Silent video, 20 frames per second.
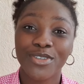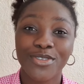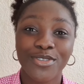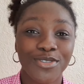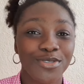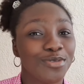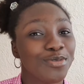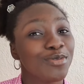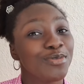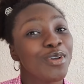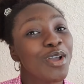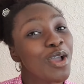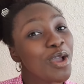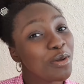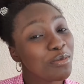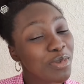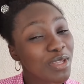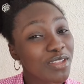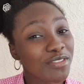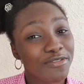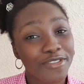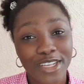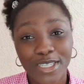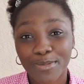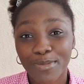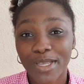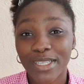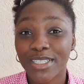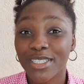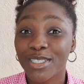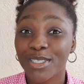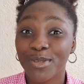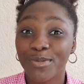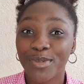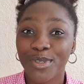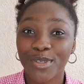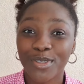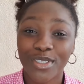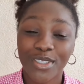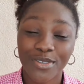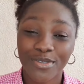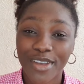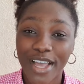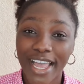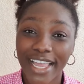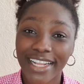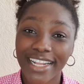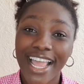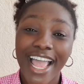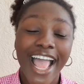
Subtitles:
you be the first person to be notified.